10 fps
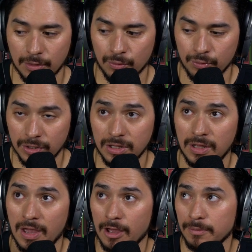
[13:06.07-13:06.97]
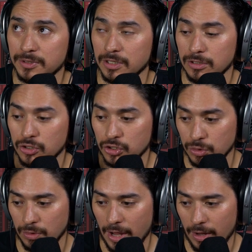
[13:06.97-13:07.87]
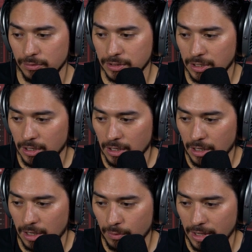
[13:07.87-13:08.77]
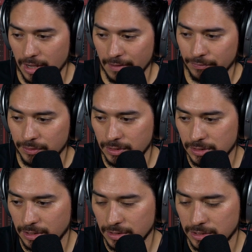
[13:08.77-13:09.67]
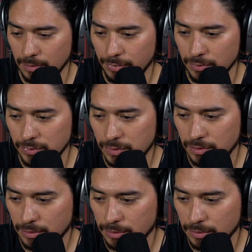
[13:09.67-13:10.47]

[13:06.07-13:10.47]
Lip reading: of really helps it shoot out. We have these cymbals,